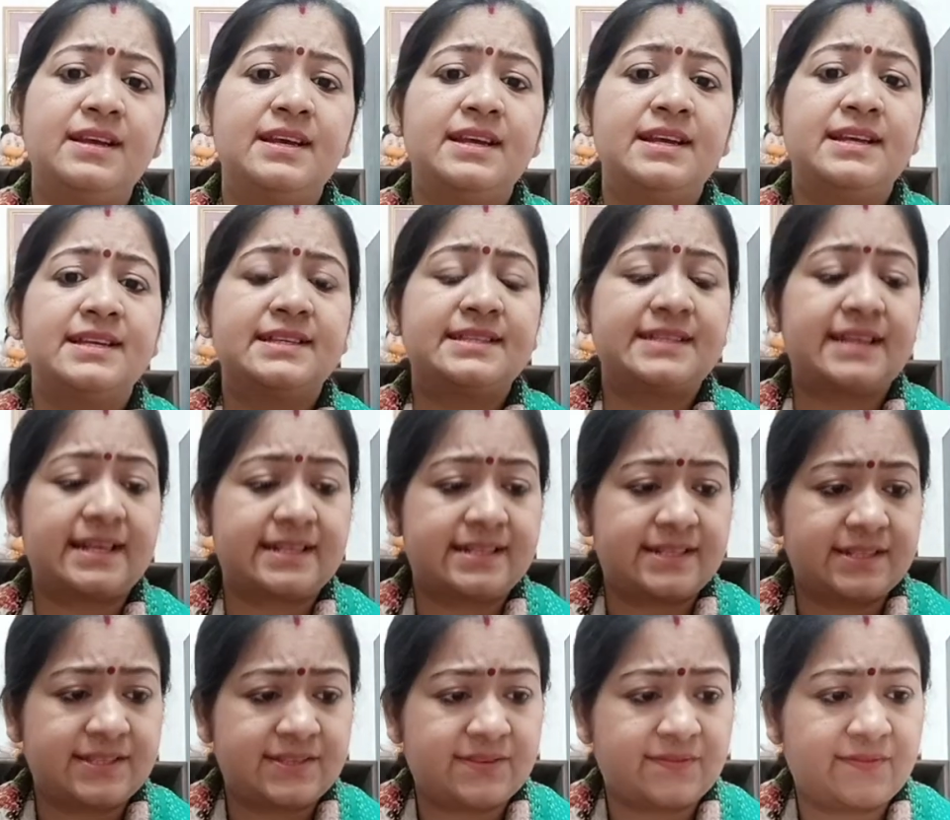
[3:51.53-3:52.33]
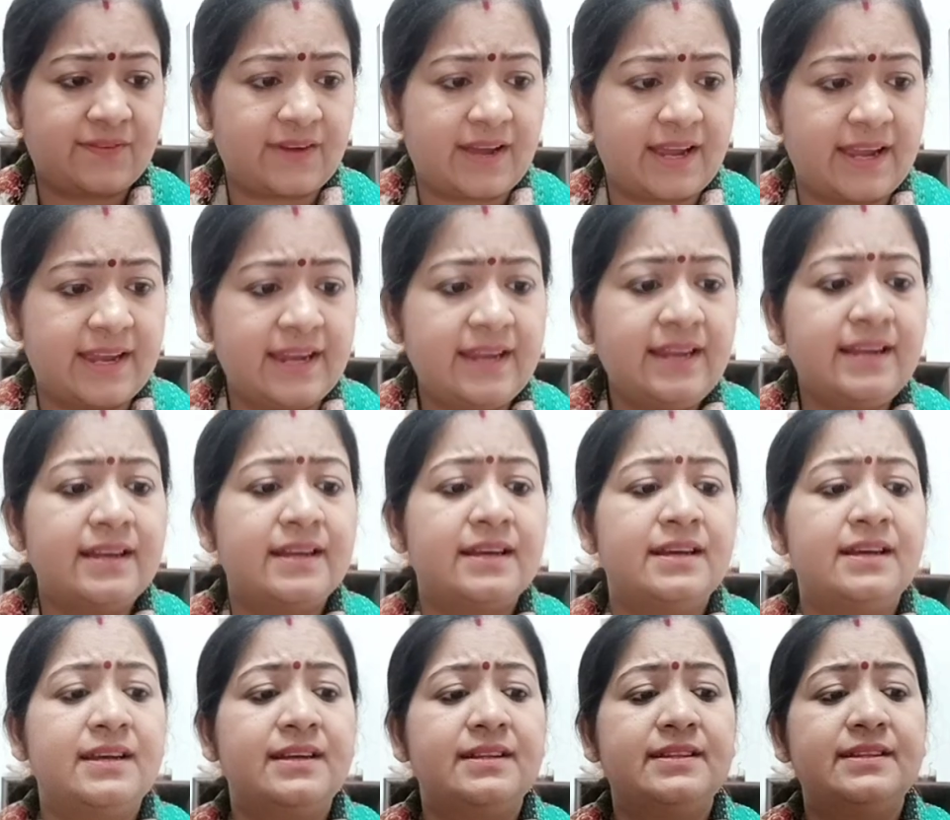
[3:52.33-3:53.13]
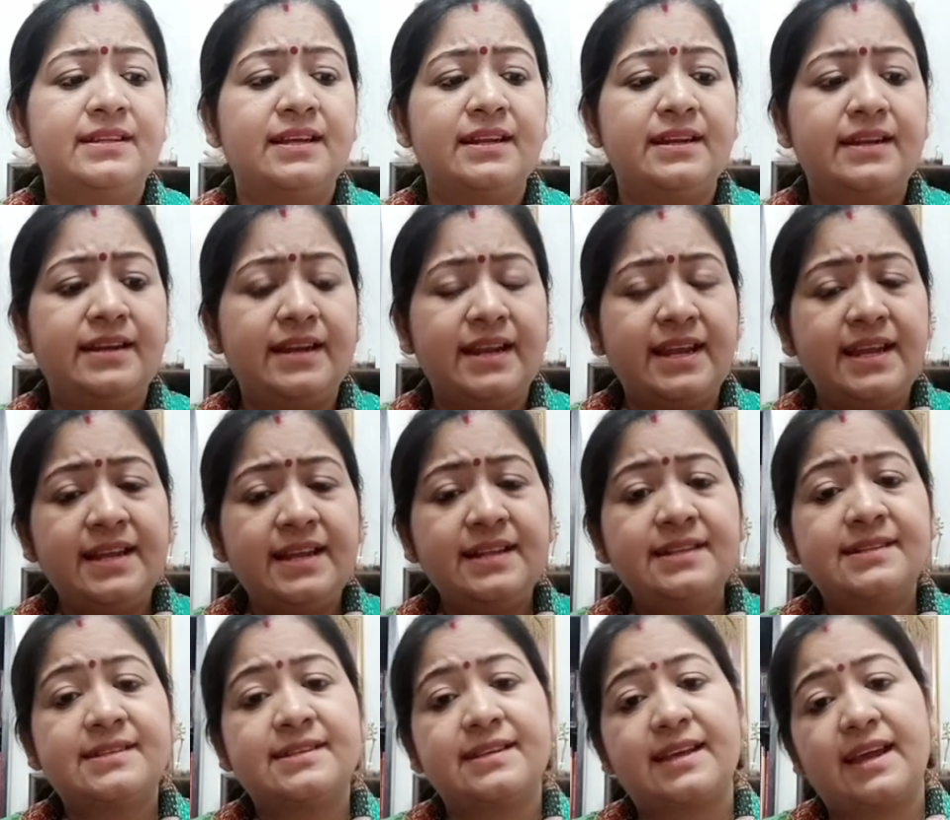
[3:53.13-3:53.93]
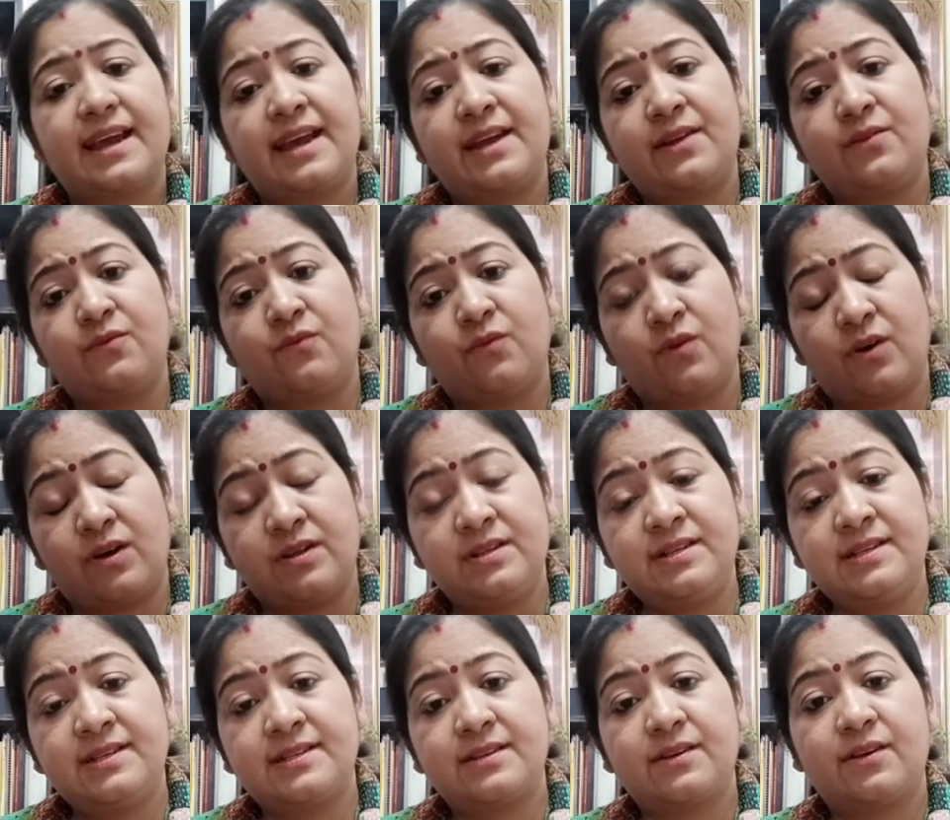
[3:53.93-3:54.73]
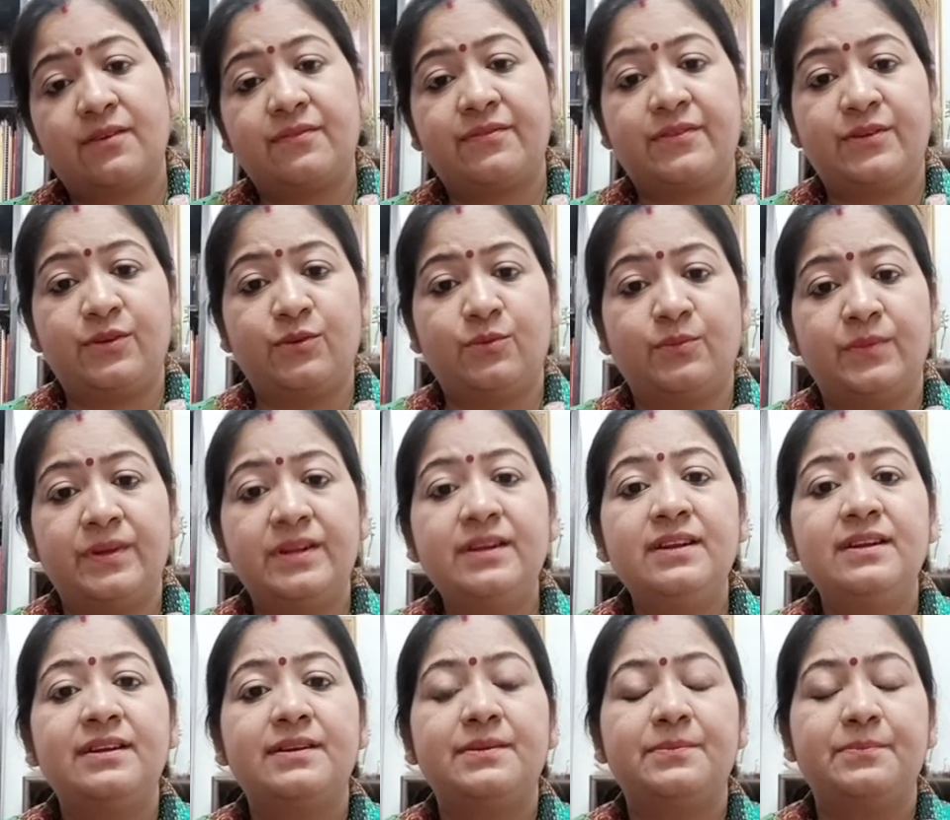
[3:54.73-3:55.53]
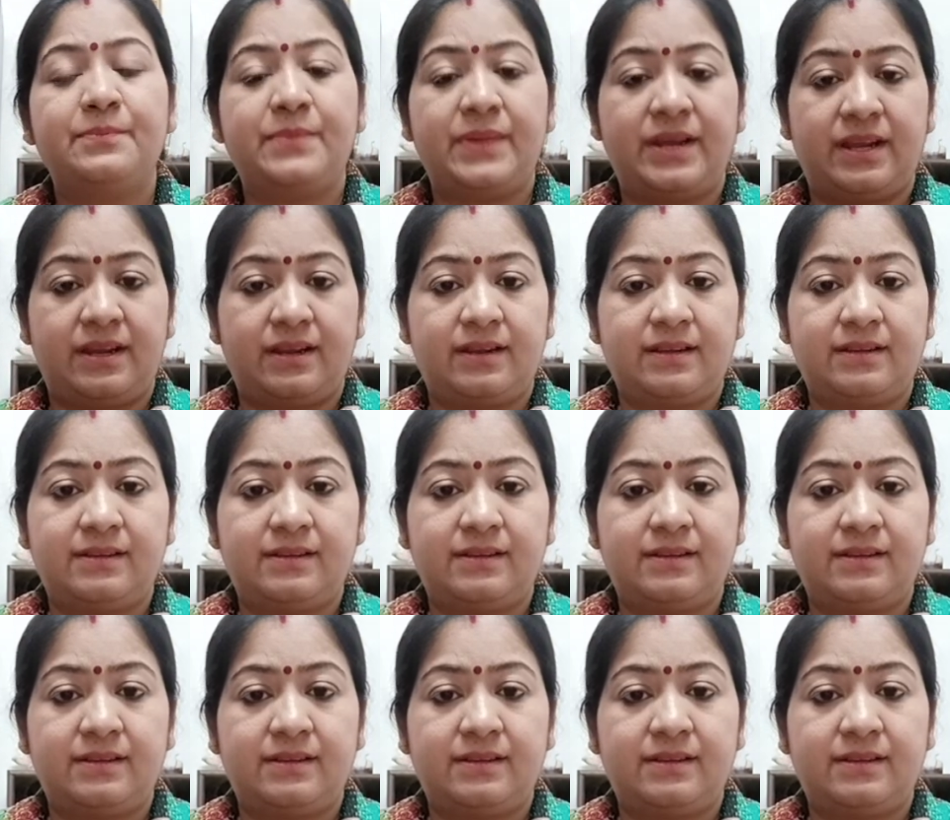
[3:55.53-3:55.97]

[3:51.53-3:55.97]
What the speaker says: satisfying the needs and wants of human beings.